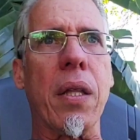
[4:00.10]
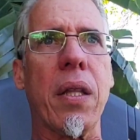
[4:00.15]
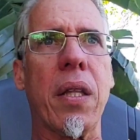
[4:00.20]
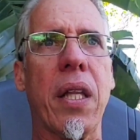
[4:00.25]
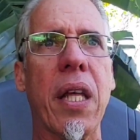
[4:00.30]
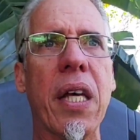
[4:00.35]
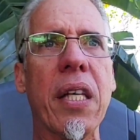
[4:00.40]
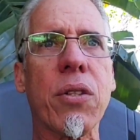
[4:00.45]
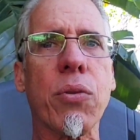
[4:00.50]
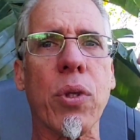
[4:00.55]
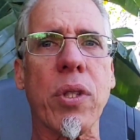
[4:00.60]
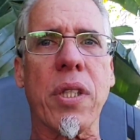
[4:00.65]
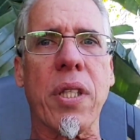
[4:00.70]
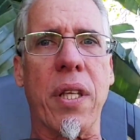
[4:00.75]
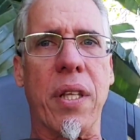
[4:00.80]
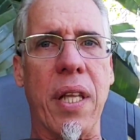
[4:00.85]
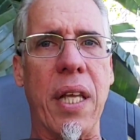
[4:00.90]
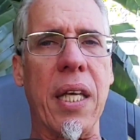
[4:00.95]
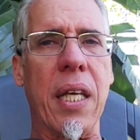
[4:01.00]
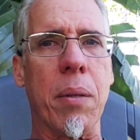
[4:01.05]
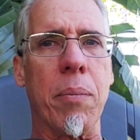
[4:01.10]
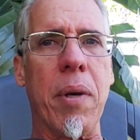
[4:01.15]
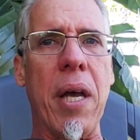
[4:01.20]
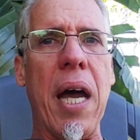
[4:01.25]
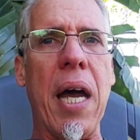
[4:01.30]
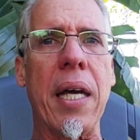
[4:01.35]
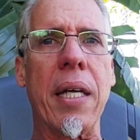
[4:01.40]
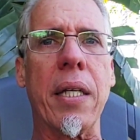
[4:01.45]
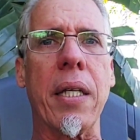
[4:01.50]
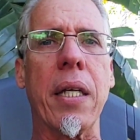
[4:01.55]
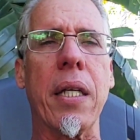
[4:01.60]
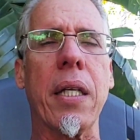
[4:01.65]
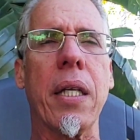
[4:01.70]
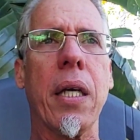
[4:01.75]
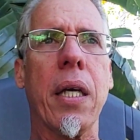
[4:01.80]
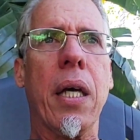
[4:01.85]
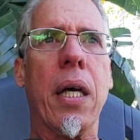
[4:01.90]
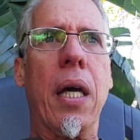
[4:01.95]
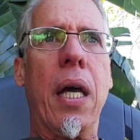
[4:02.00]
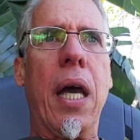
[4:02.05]
this was the thinking behind it.
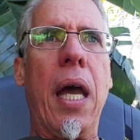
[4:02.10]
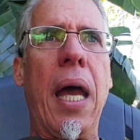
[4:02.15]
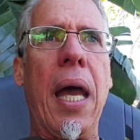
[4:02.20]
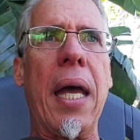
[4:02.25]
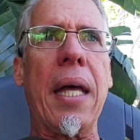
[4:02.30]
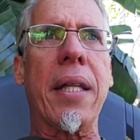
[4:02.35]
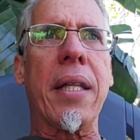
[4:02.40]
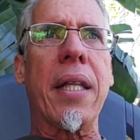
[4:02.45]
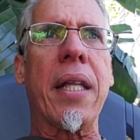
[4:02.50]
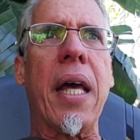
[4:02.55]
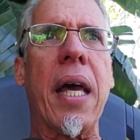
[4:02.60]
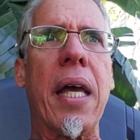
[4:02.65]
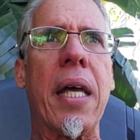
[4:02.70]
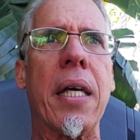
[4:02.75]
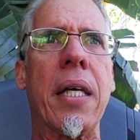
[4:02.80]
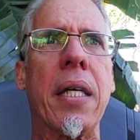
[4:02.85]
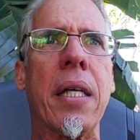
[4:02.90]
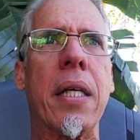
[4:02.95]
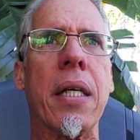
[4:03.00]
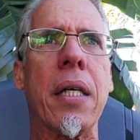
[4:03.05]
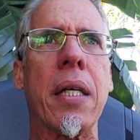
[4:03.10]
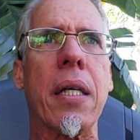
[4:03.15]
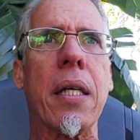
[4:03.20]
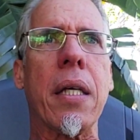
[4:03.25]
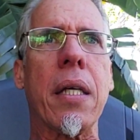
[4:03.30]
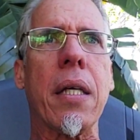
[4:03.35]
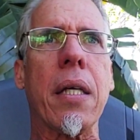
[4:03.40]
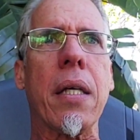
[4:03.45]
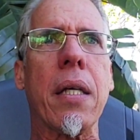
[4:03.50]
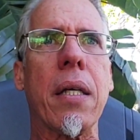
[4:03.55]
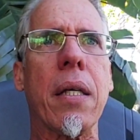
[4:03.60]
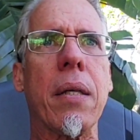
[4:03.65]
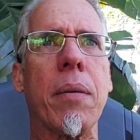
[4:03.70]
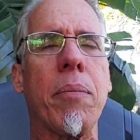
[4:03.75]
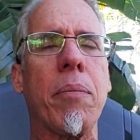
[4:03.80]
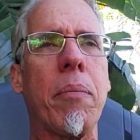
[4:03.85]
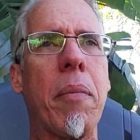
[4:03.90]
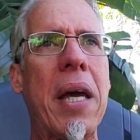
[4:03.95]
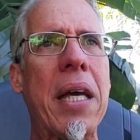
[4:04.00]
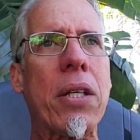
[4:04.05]
And they
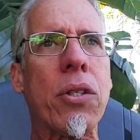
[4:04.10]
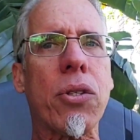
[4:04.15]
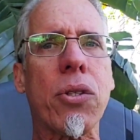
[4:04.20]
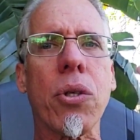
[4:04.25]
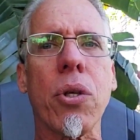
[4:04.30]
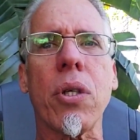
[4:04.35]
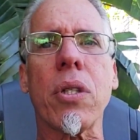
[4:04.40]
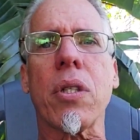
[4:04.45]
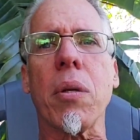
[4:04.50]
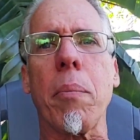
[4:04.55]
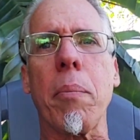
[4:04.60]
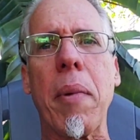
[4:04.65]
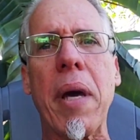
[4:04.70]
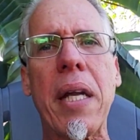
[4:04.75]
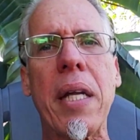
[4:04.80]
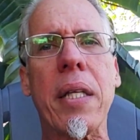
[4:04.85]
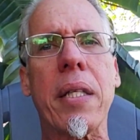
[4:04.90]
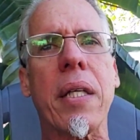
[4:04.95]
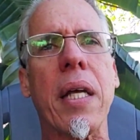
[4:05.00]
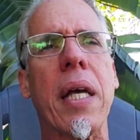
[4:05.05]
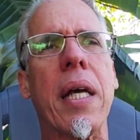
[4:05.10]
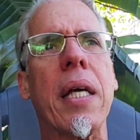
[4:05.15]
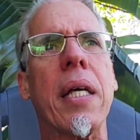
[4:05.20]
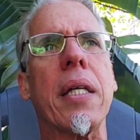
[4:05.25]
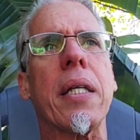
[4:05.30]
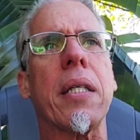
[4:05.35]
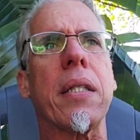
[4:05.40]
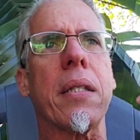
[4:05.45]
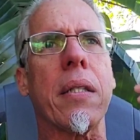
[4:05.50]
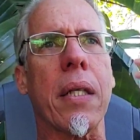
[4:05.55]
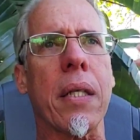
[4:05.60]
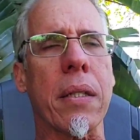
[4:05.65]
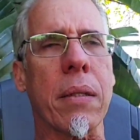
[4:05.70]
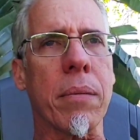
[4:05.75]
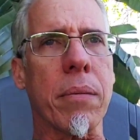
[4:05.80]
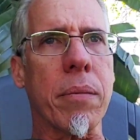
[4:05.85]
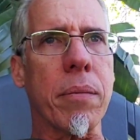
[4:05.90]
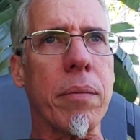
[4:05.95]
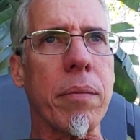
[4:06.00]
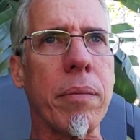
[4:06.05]
made sure to meditate
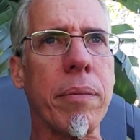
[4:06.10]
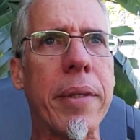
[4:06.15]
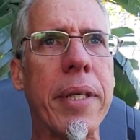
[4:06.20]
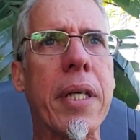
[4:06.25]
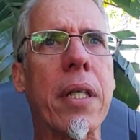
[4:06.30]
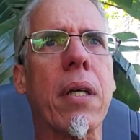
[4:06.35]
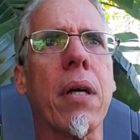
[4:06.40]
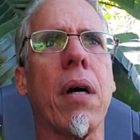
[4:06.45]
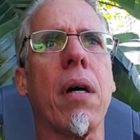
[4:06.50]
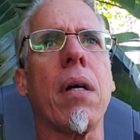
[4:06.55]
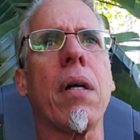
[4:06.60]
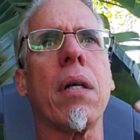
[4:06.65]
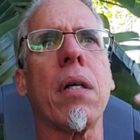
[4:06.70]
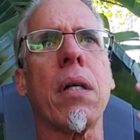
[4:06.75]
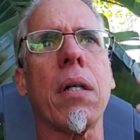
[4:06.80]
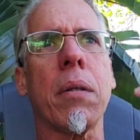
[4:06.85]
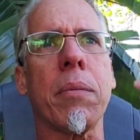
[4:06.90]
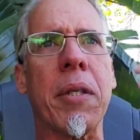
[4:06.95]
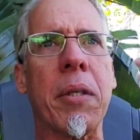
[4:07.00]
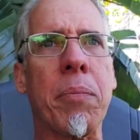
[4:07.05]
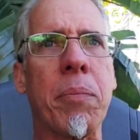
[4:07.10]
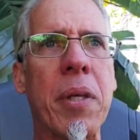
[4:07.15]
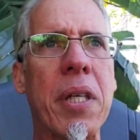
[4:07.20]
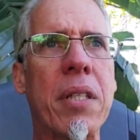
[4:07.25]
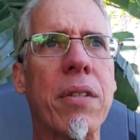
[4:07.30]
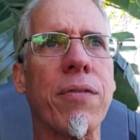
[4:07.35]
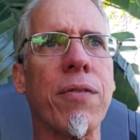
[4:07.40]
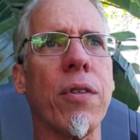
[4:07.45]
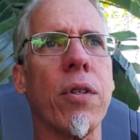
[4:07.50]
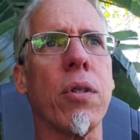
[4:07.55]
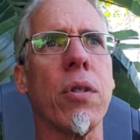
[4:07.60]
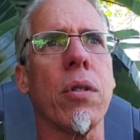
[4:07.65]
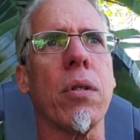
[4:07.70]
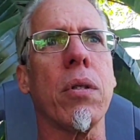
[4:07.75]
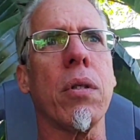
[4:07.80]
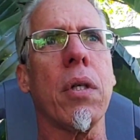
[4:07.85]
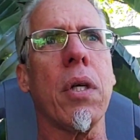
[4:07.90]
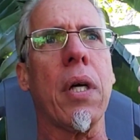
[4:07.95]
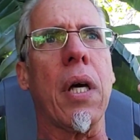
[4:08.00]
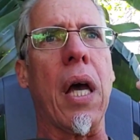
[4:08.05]
and be calm and
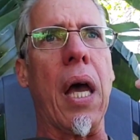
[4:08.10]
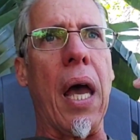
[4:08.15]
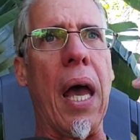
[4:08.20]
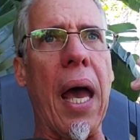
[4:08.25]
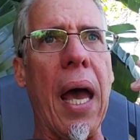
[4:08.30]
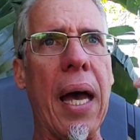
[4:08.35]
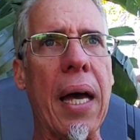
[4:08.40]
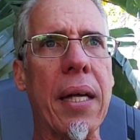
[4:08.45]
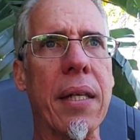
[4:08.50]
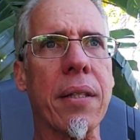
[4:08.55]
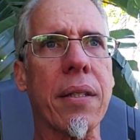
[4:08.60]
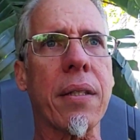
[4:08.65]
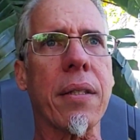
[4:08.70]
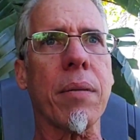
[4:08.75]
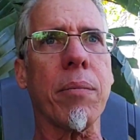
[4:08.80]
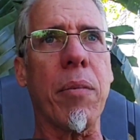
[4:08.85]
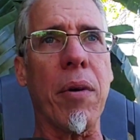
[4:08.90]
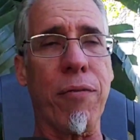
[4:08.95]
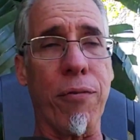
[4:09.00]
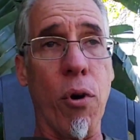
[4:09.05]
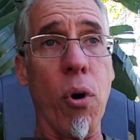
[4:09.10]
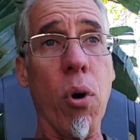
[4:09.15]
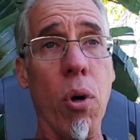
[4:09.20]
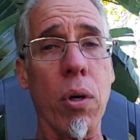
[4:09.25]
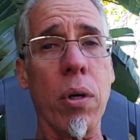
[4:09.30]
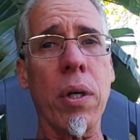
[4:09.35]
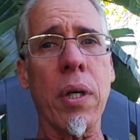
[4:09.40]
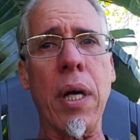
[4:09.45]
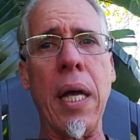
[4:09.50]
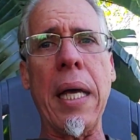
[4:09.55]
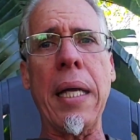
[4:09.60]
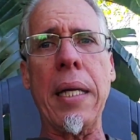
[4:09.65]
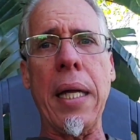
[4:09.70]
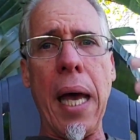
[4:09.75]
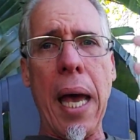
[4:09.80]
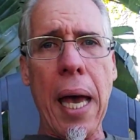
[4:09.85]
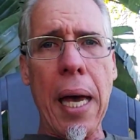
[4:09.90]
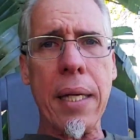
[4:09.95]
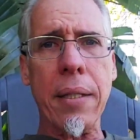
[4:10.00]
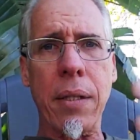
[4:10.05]
peaceful as before and
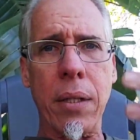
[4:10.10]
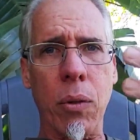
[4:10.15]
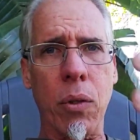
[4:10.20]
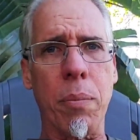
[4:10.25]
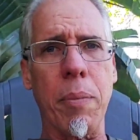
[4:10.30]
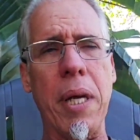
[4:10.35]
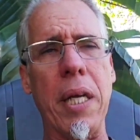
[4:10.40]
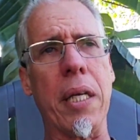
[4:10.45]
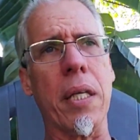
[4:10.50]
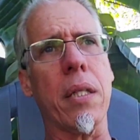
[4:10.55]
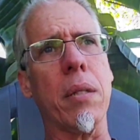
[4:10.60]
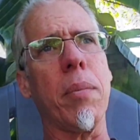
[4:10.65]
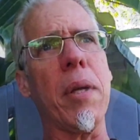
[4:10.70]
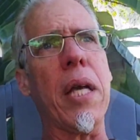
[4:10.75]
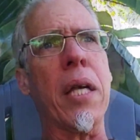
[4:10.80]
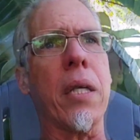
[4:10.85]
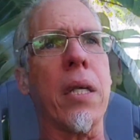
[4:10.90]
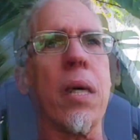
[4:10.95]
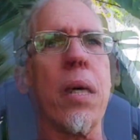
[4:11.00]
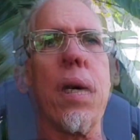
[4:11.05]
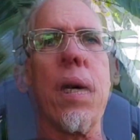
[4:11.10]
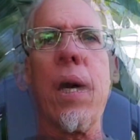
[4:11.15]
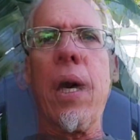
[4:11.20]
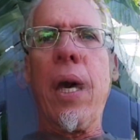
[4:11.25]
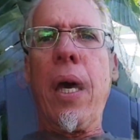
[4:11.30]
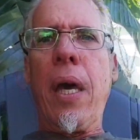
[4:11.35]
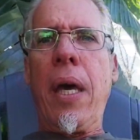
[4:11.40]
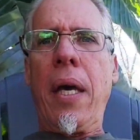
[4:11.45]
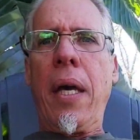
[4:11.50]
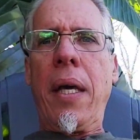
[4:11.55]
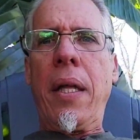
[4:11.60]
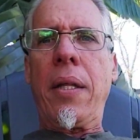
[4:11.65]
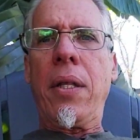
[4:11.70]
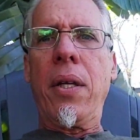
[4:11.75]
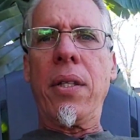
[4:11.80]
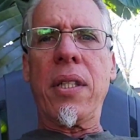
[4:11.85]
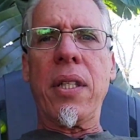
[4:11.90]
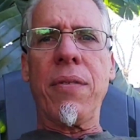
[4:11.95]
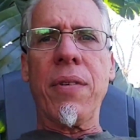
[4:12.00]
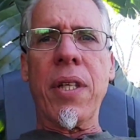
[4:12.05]
as they were making the blade.
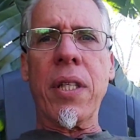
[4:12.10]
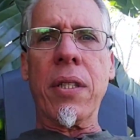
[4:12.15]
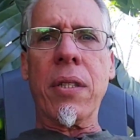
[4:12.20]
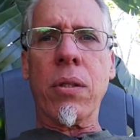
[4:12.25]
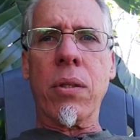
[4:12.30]
There's even a